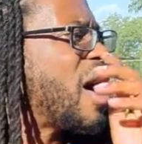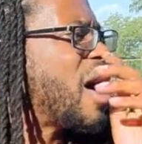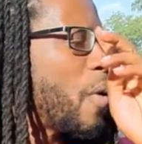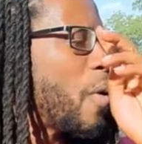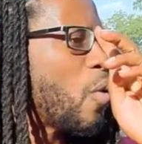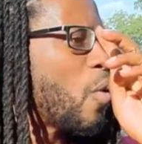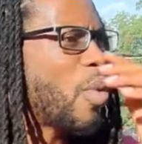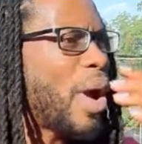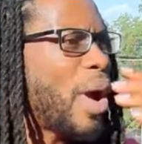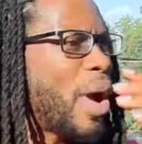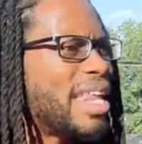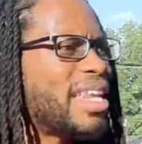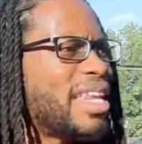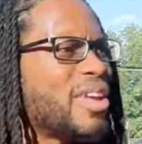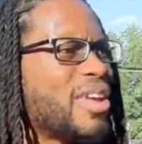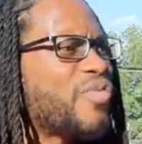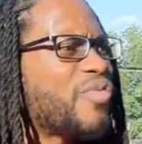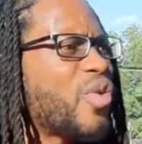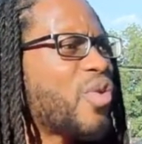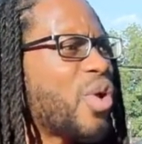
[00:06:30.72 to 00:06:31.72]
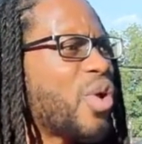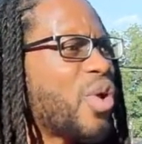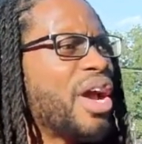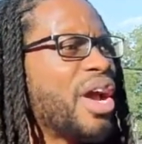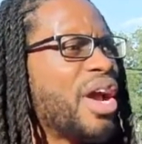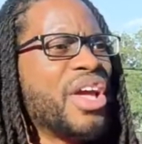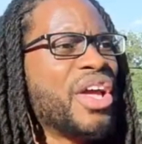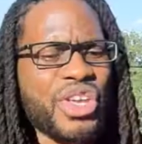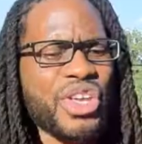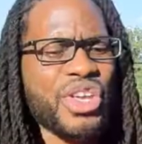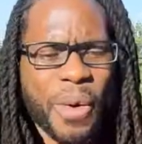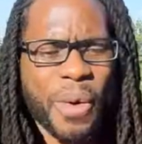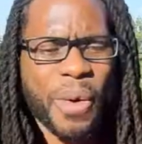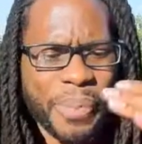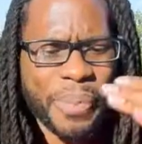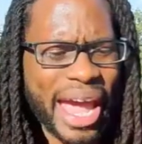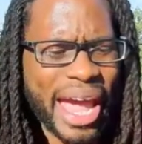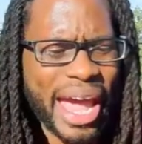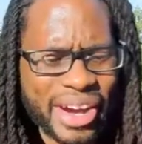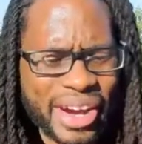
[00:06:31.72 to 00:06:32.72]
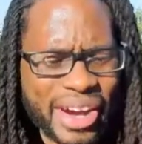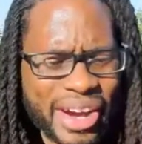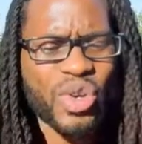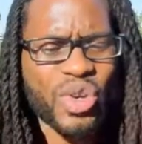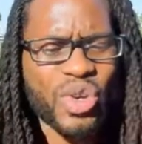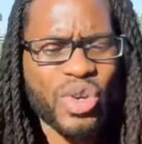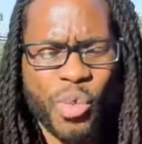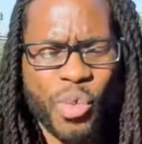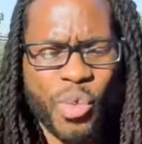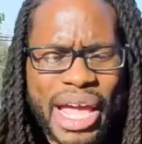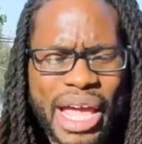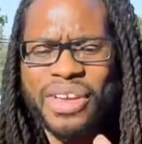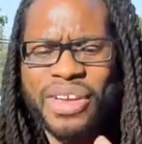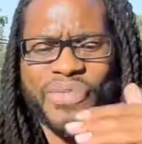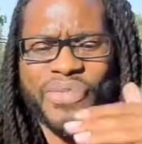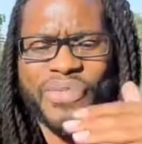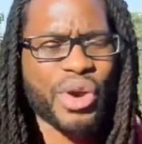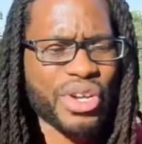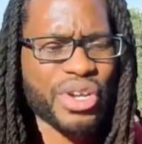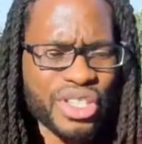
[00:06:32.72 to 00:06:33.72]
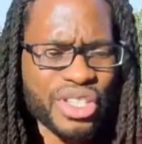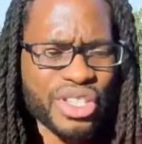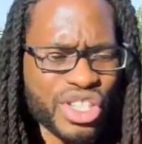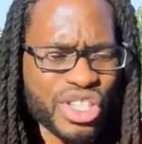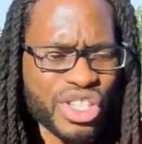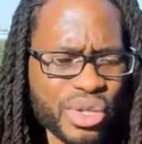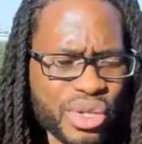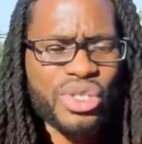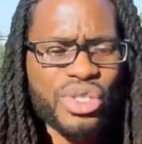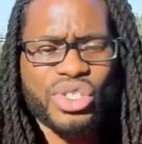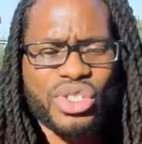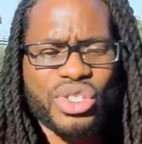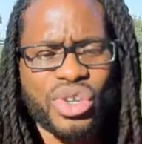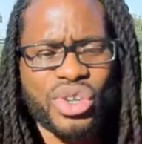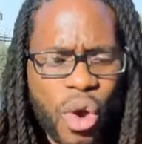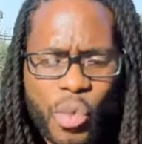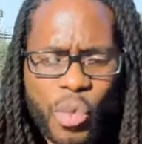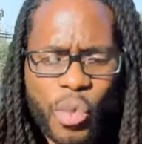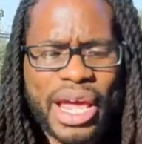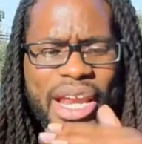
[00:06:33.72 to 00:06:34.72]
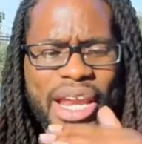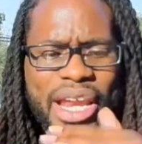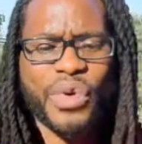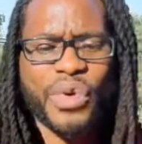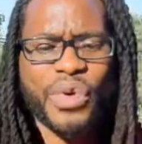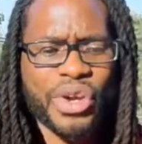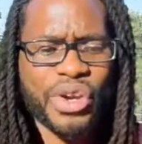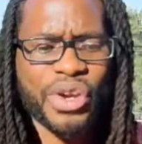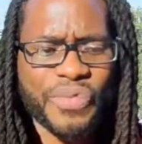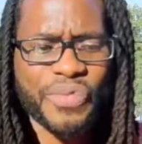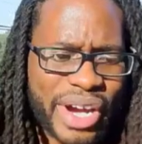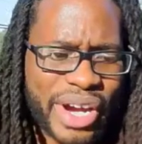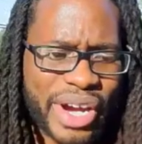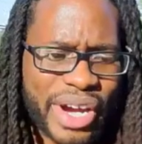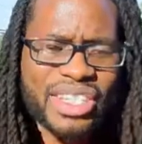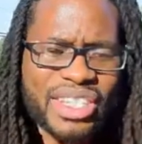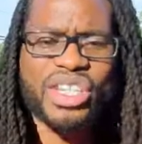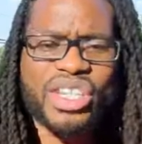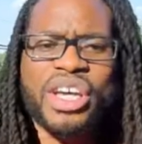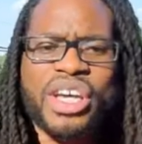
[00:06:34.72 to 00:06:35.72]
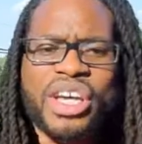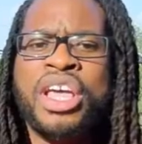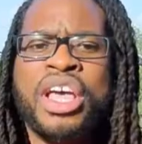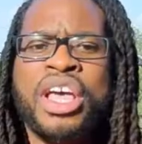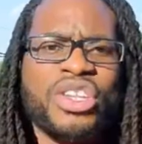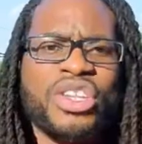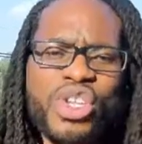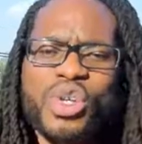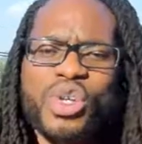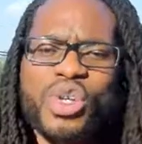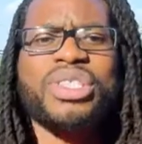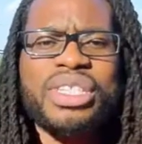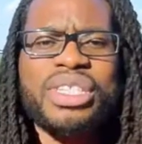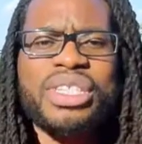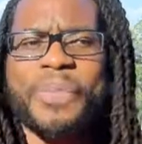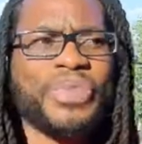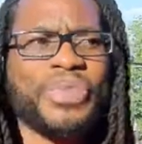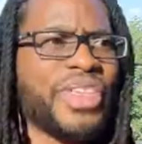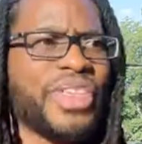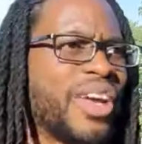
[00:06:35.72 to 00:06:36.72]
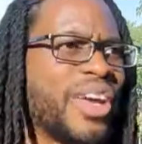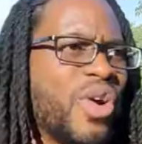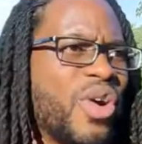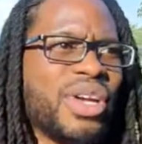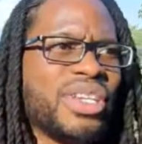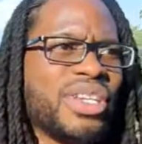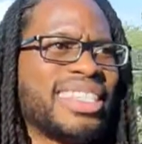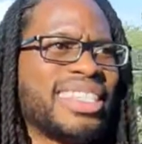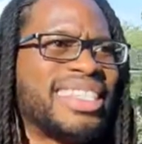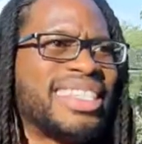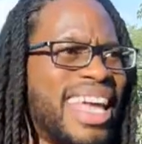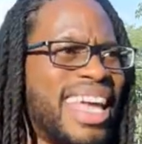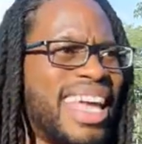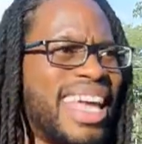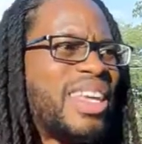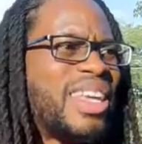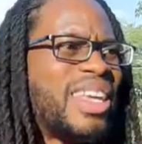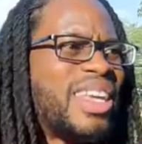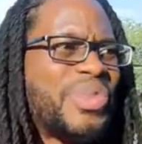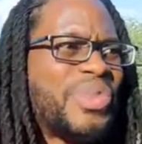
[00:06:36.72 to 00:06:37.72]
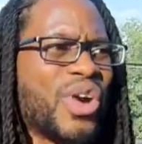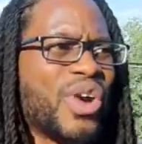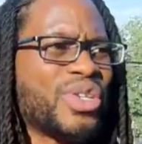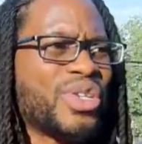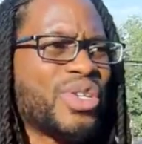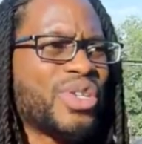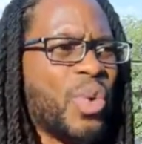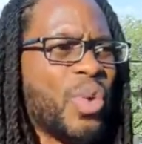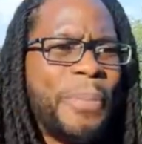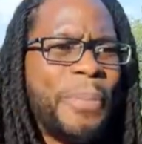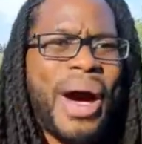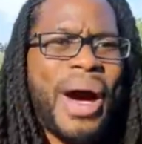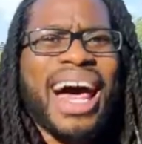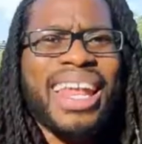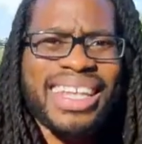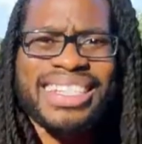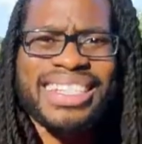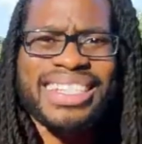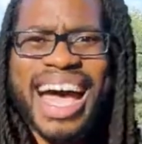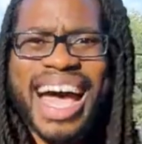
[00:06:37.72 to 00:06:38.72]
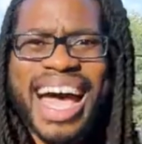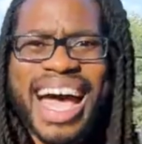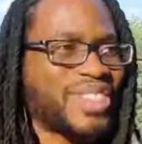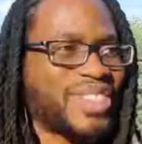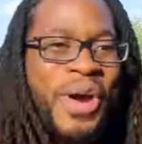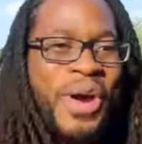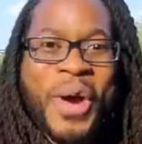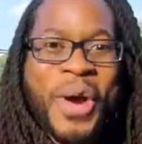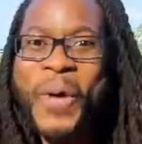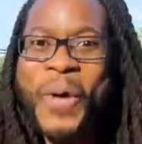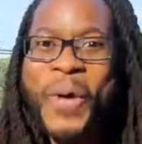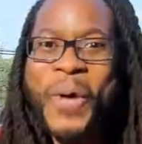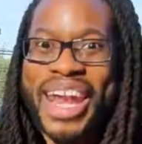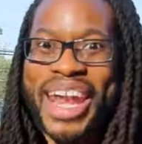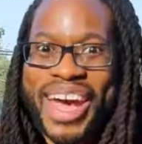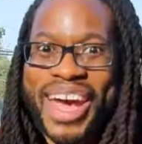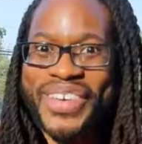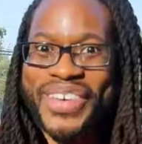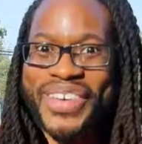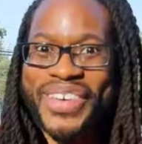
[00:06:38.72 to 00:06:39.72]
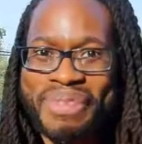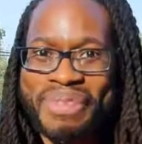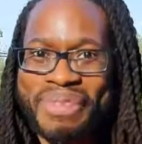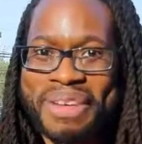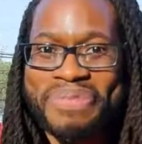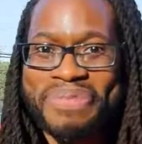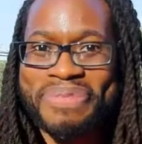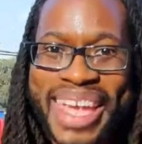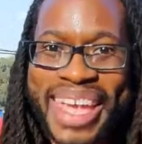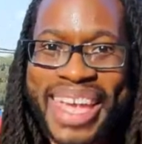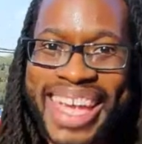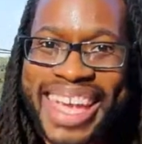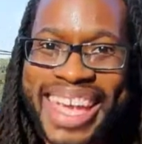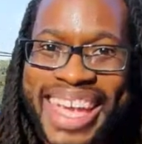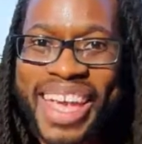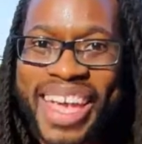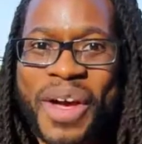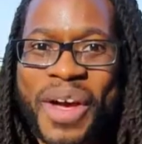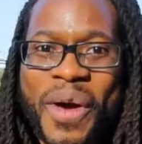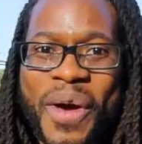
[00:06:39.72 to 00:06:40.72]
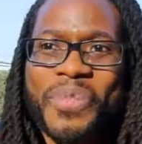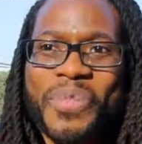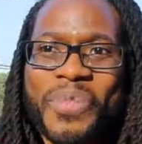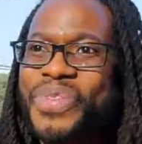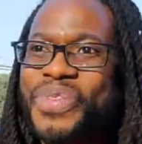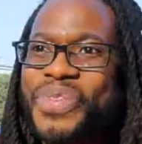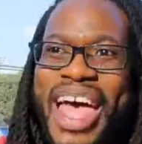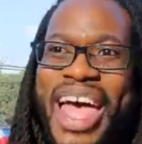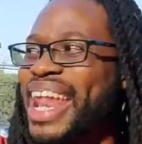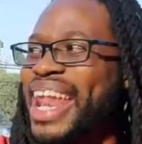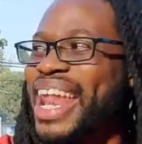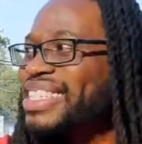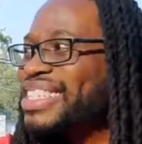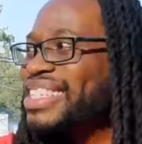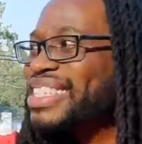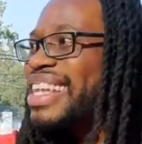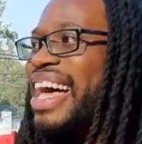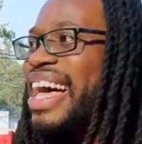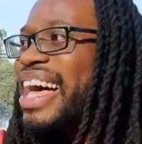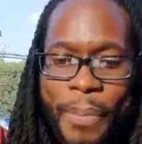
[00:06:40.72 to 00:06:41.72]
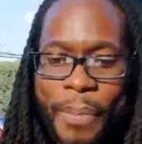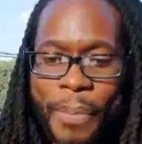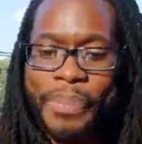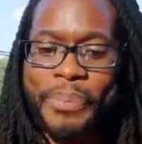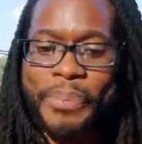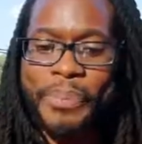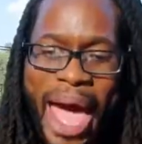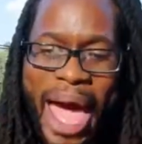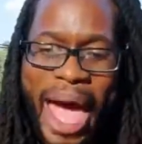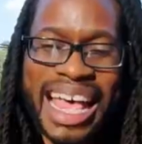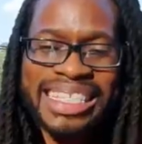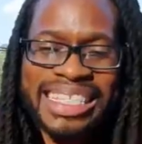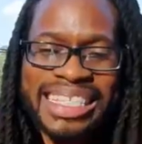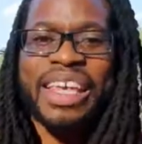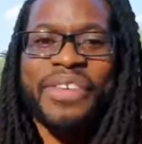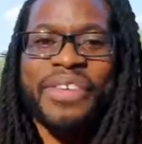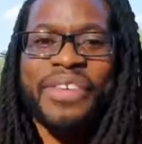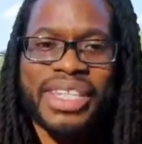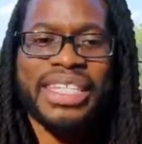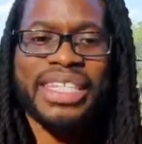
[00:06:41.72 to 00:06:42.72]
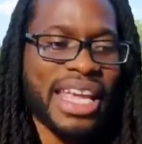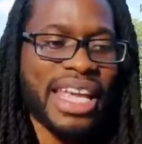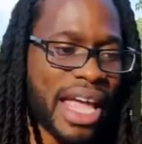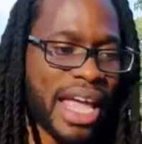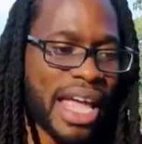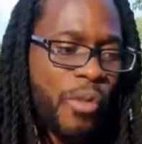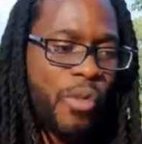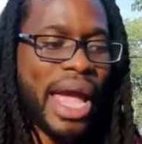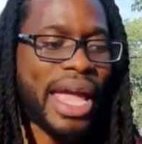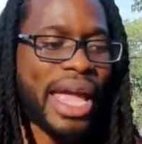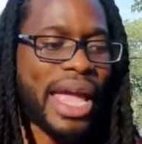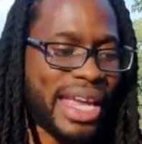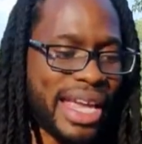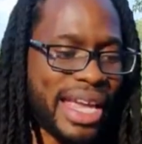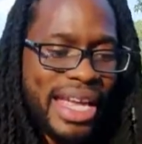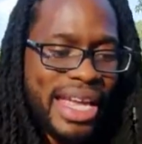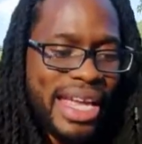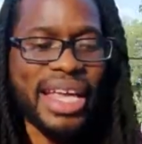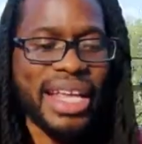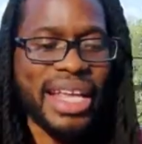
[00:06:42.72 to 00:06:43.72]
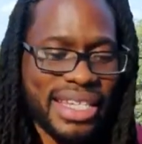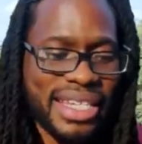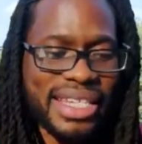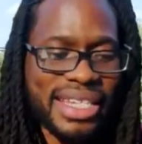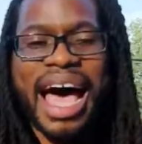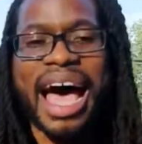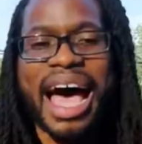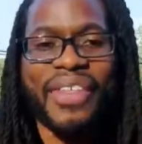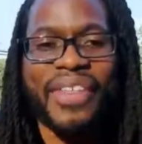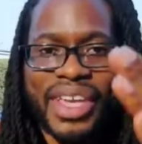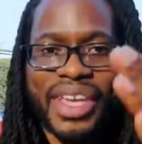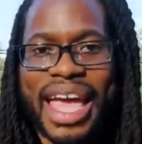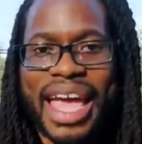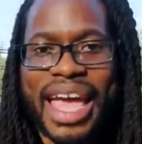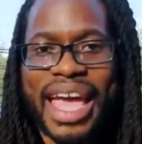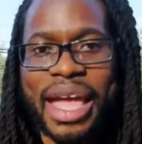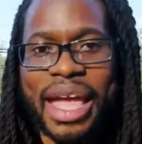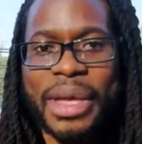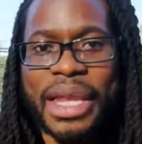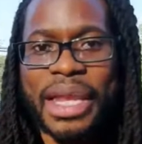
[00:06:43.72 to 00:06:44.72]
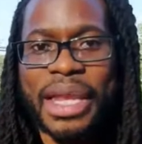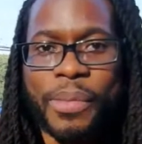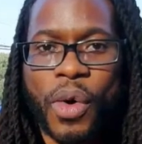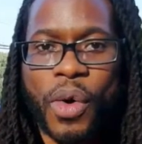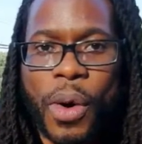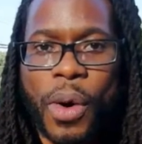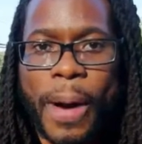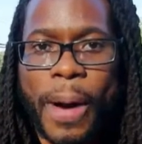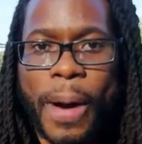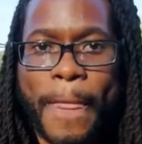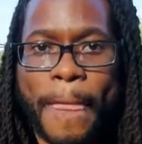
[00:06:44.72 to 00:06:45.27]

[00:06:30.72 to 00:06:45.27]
waiting for your parents, or waiting for your children, or waiting for your friends to do something, or to say something, or to apologize, or whatever it may be. That is not passivity, and waiting is not the game anymore.